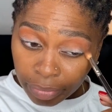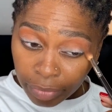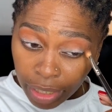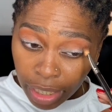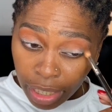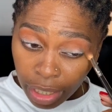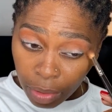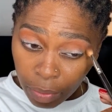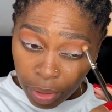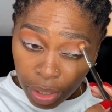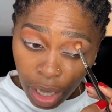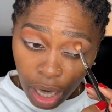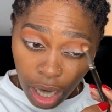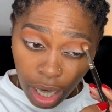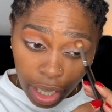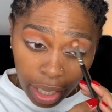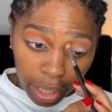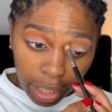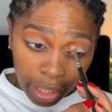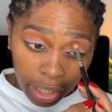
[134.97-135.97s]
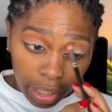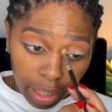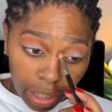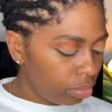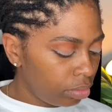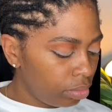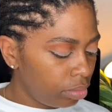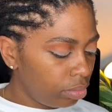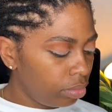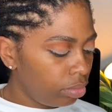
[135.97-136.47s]
here we are.
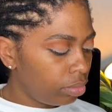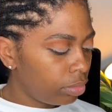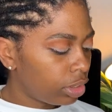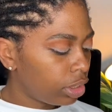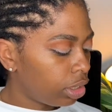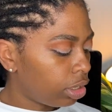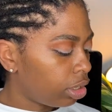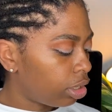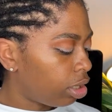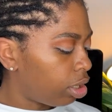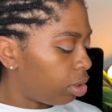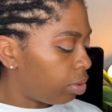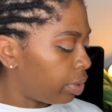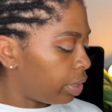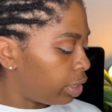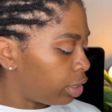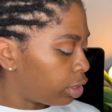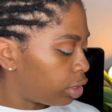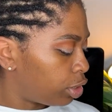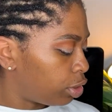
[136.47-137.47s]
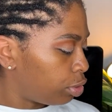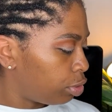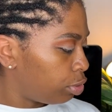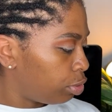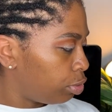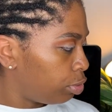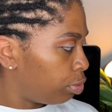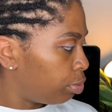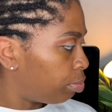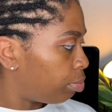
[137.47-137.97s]
I'm gonna go
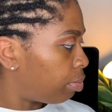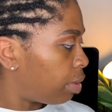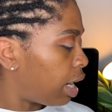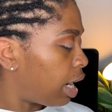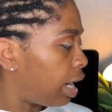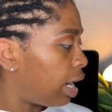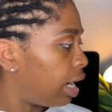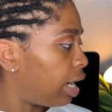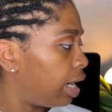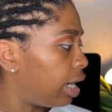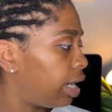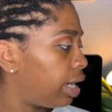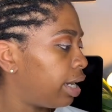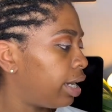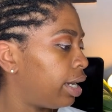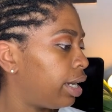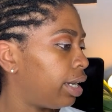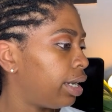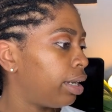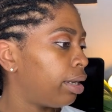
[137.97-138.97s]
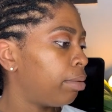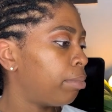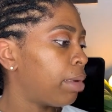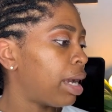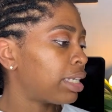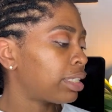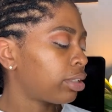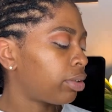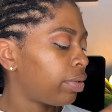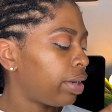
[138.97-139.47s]
into my
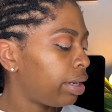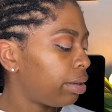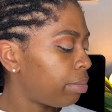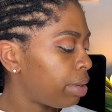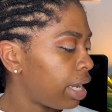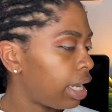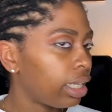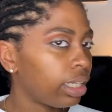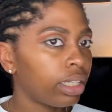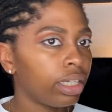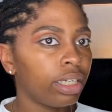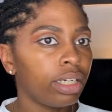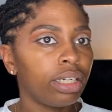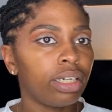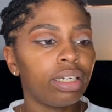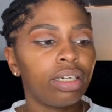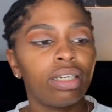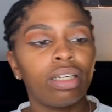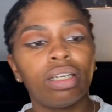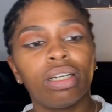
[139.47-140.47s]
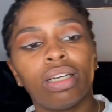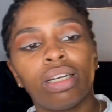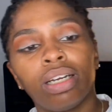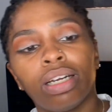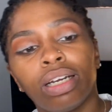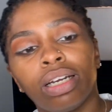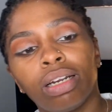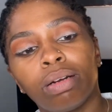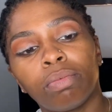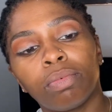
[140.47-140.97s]
masquerade palette
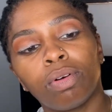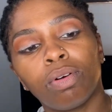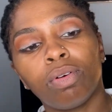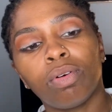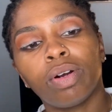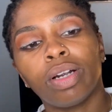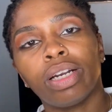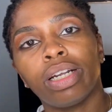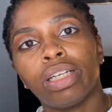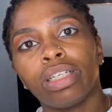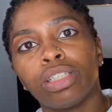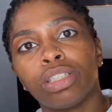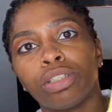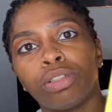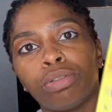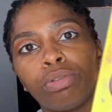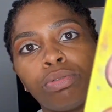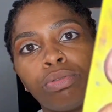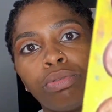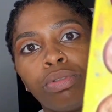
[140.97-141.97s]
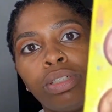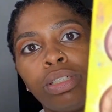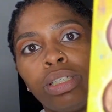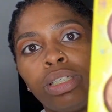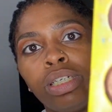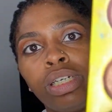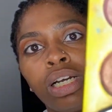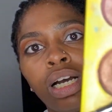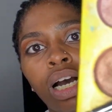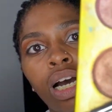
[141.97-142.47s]
and I'm going into the
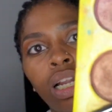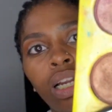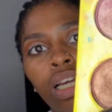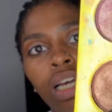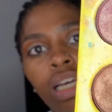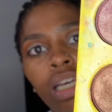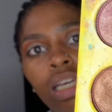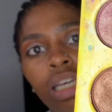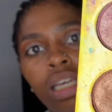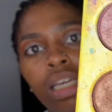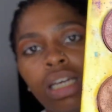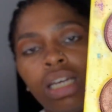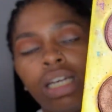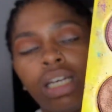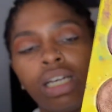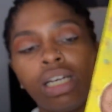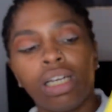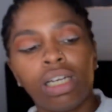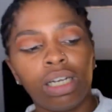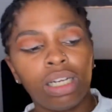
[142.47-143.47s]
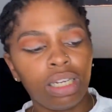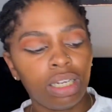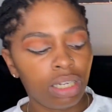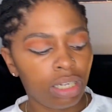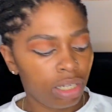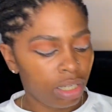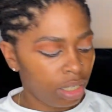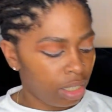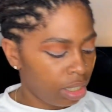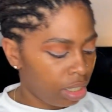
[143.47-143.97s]
color here,
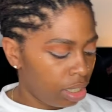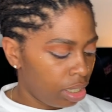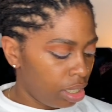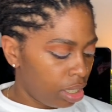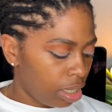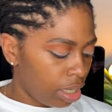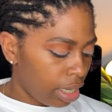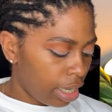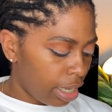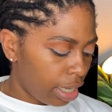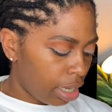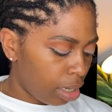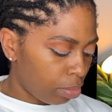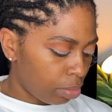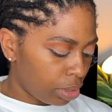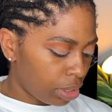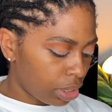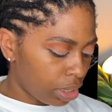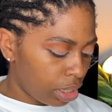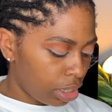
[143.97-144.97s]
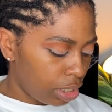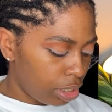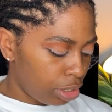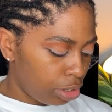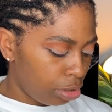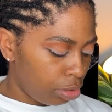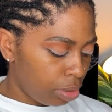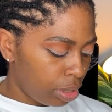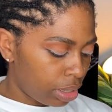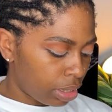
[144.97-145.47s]
and I'm just gonna
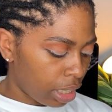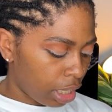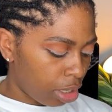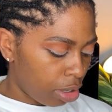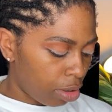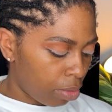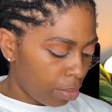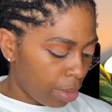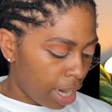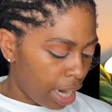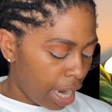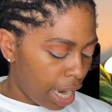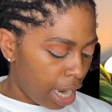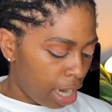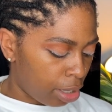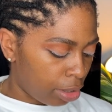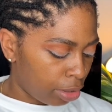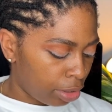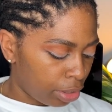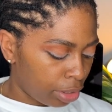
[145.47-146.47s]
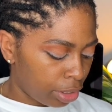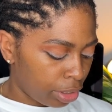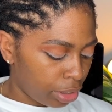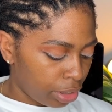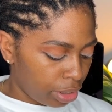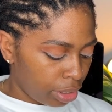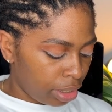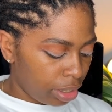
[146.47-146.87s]
do this like on my outer